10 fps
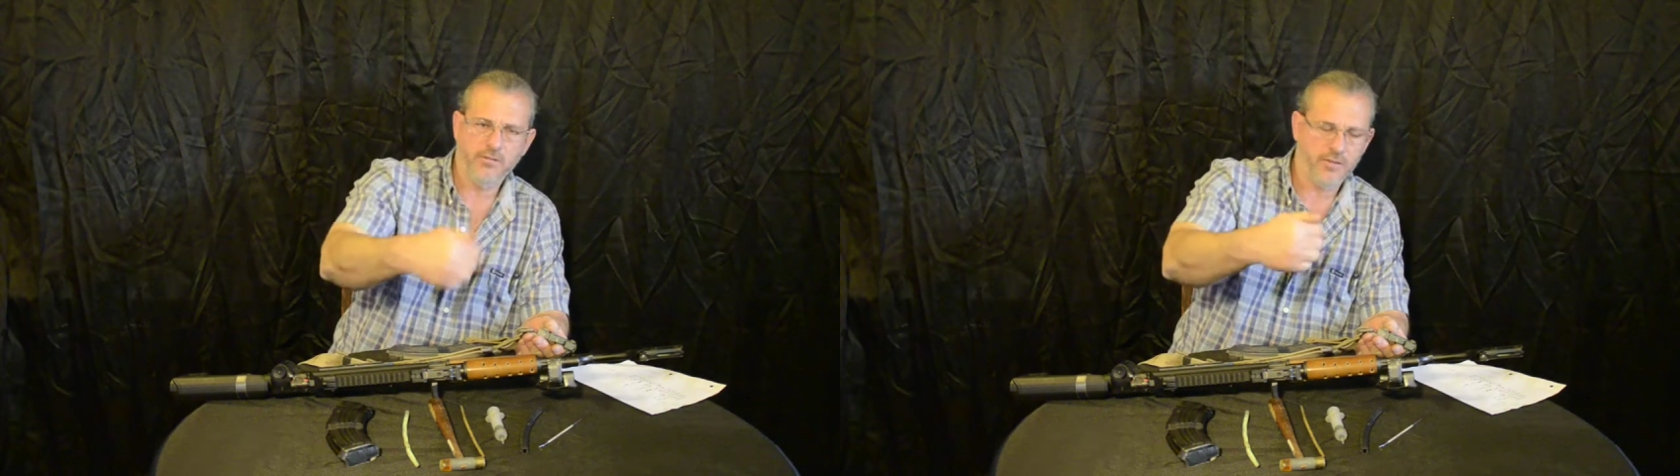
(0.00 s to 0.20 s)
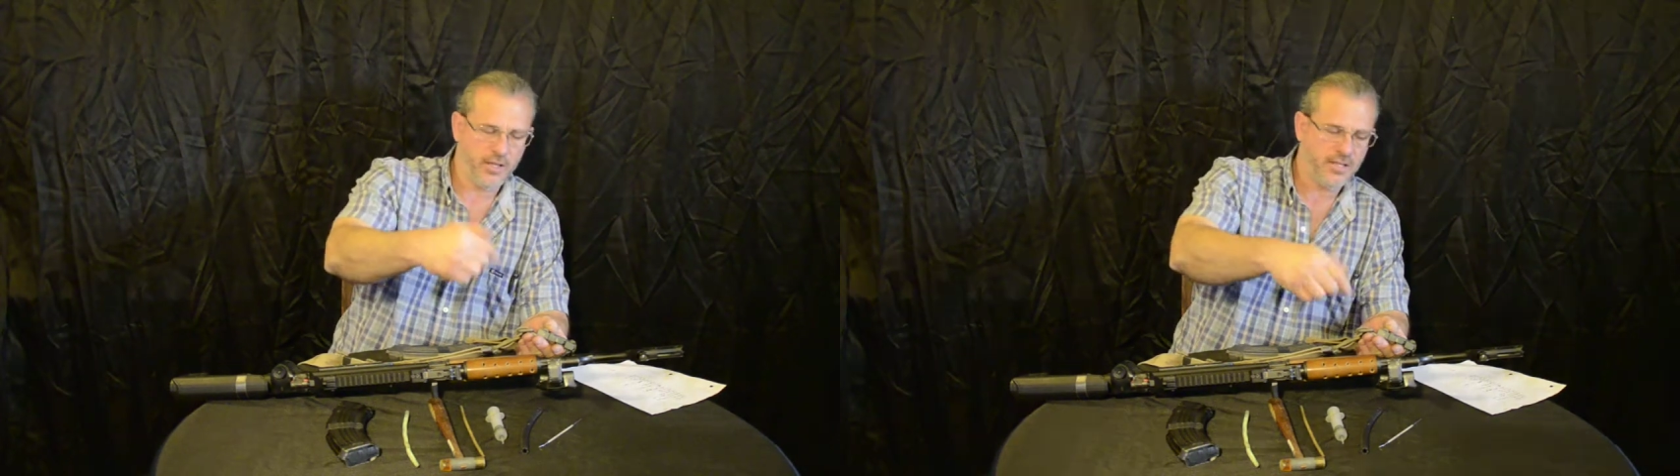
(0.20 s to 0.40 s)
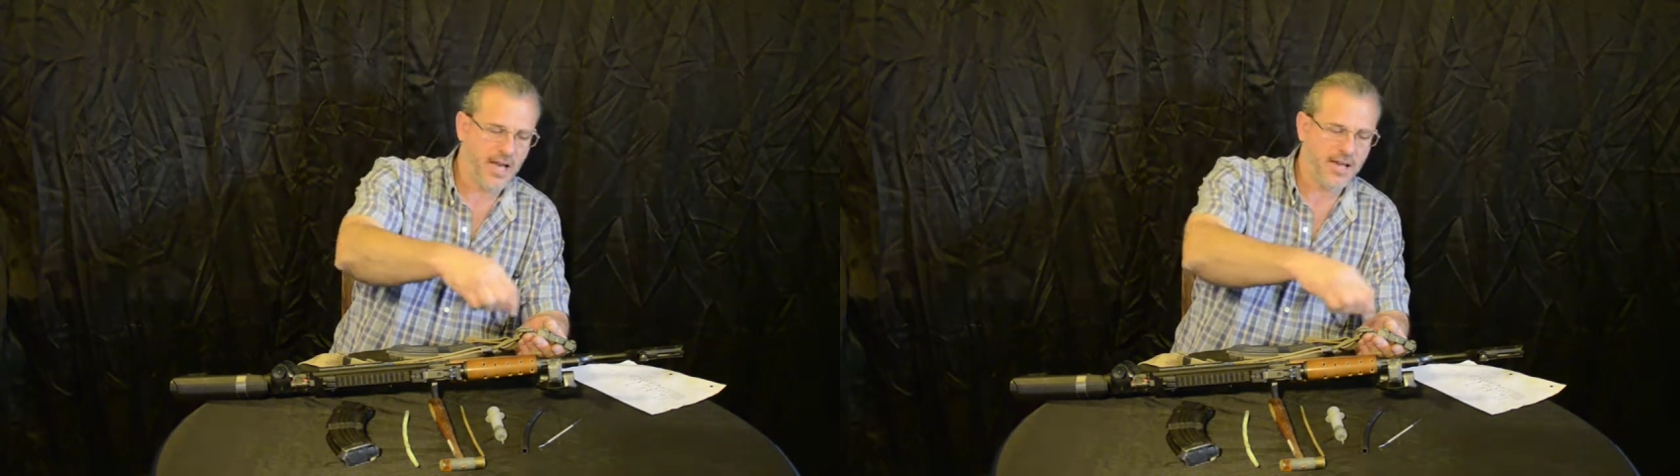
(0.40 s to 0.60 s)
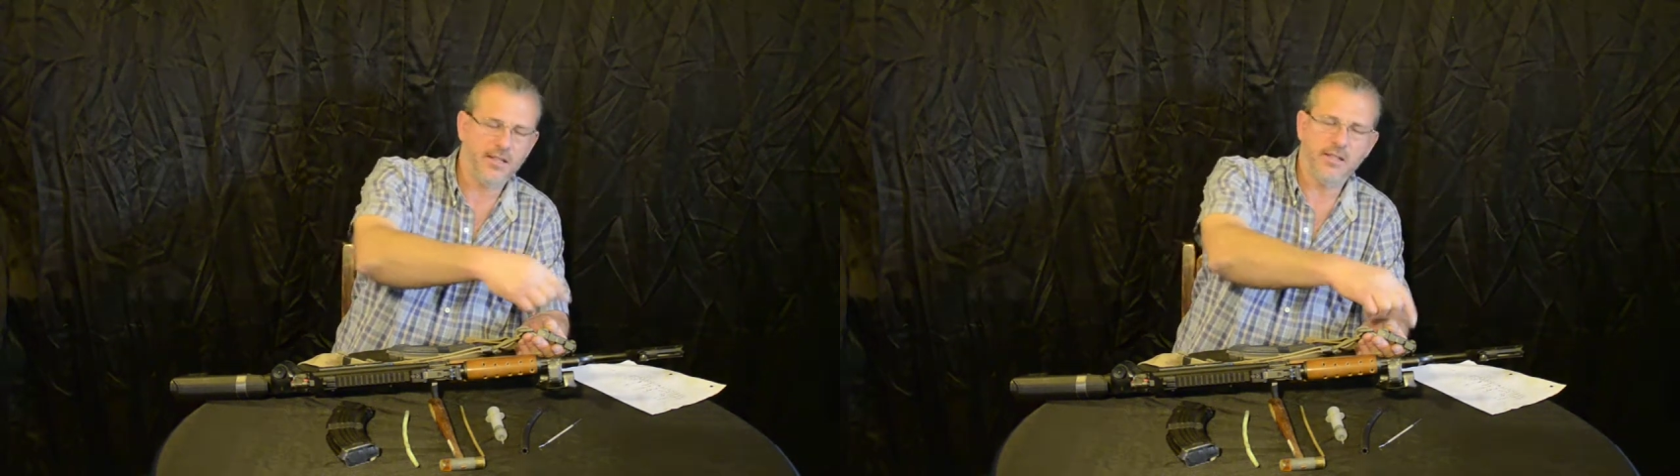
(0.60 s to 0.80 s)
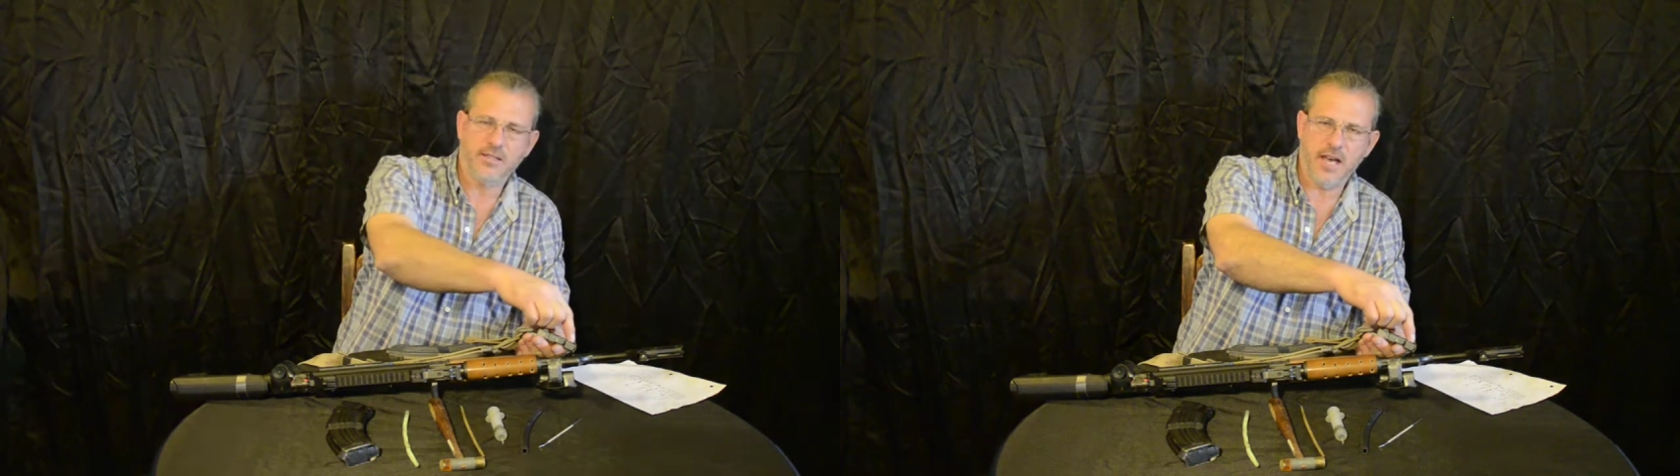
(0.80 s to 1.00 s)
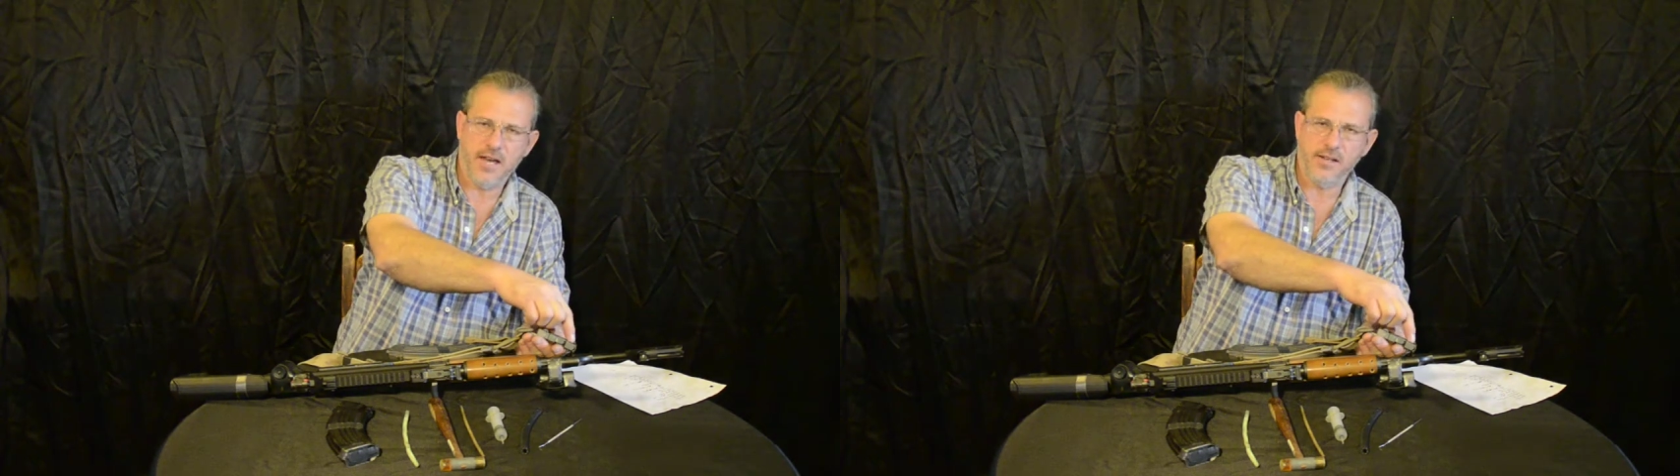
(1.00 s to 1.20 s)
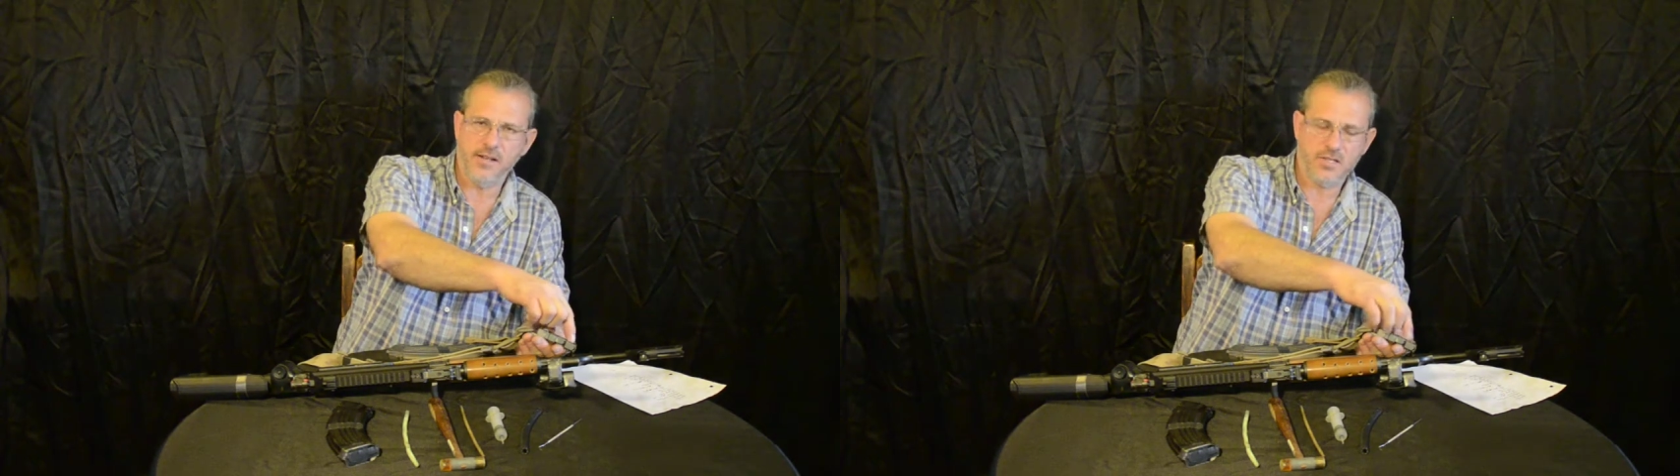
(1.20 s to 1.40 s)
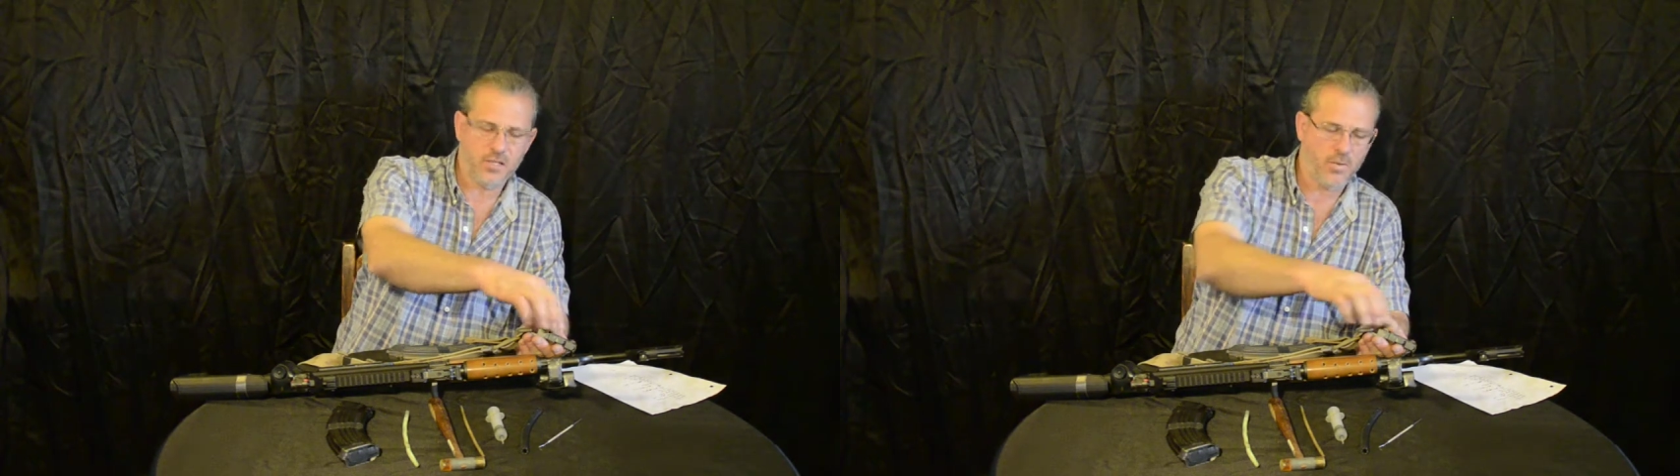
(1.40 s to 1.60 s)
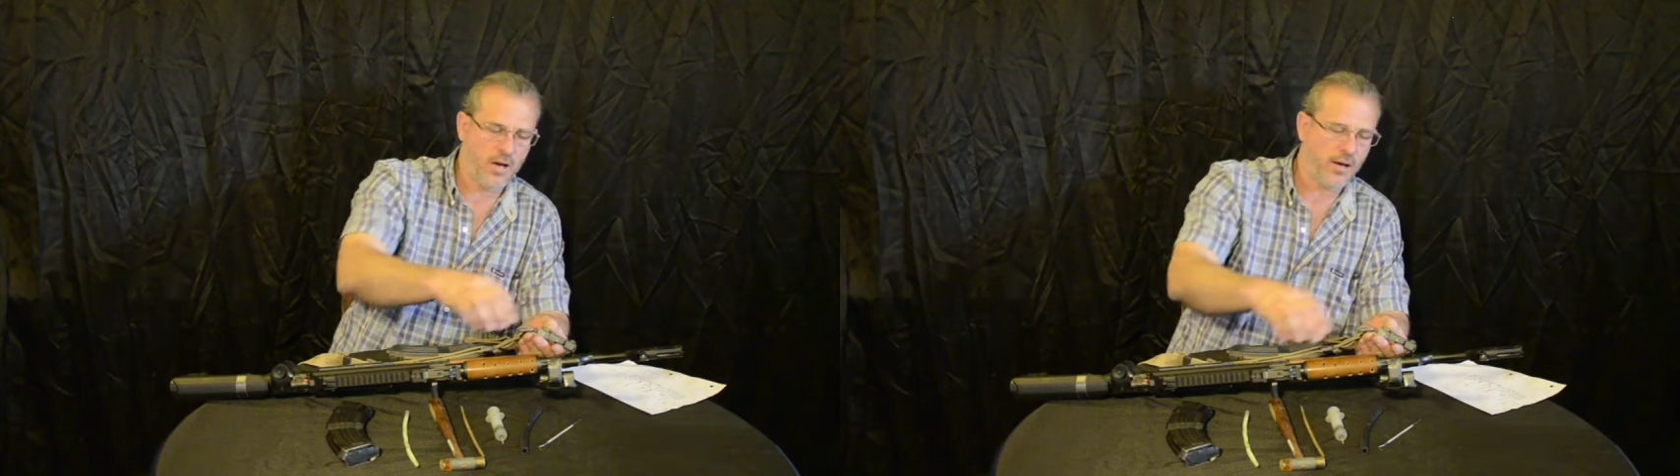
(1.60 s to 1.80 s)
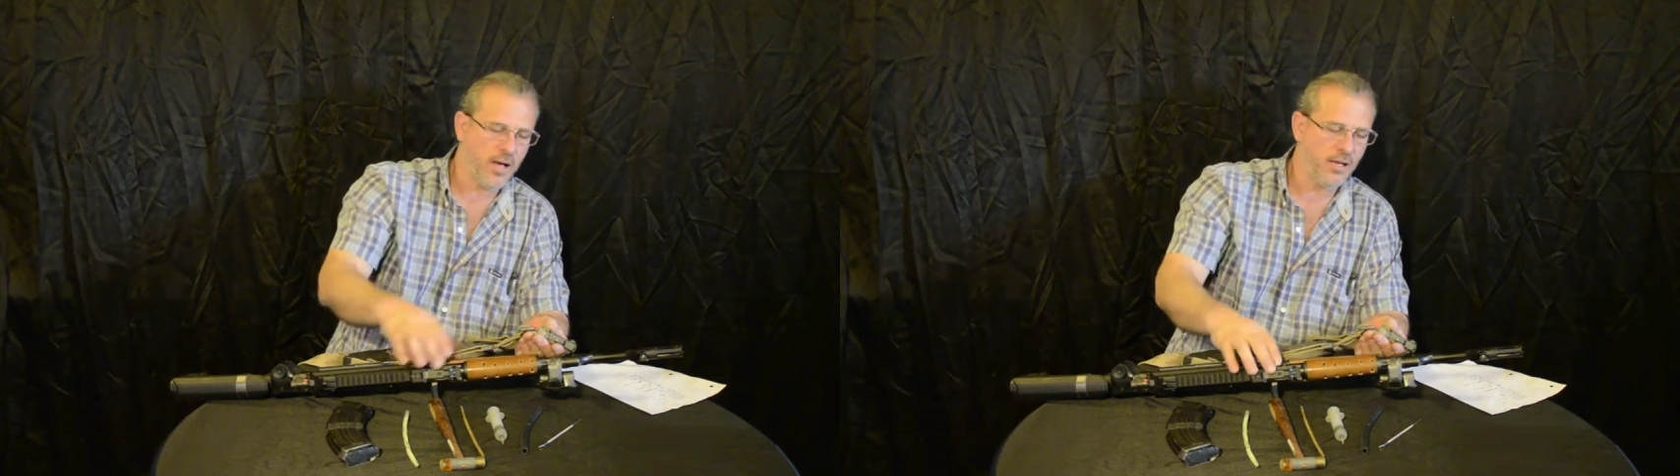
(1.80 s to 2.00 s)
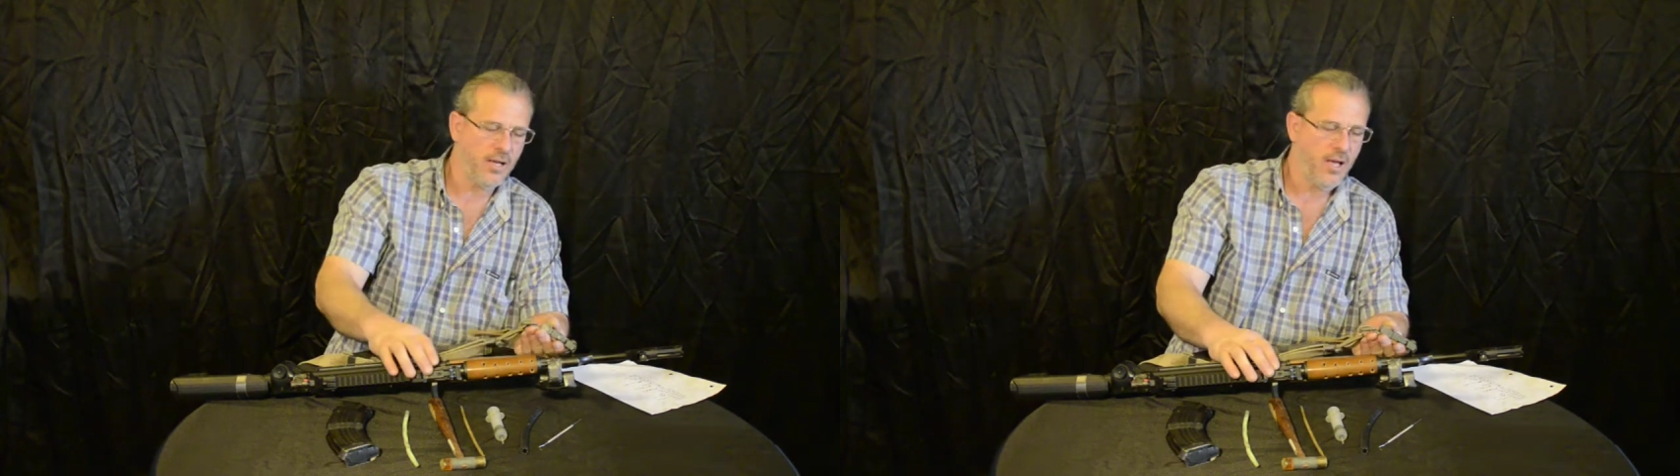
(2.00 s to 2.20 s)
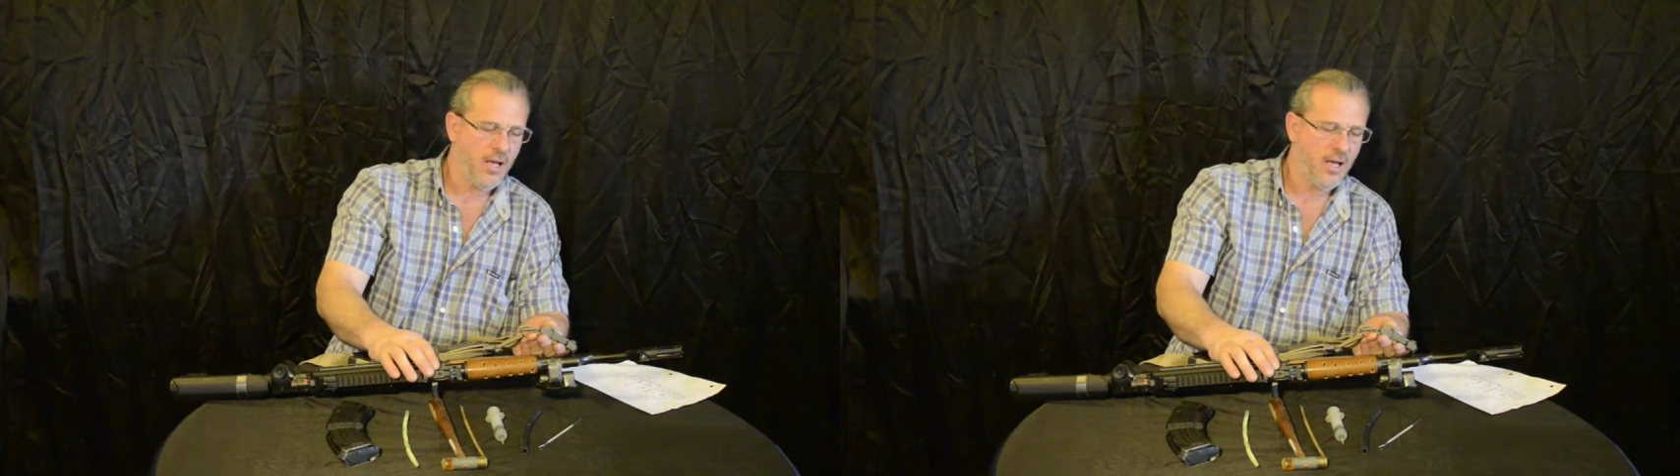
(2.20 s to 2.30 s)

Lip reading: very tightly and tied it in a square knot.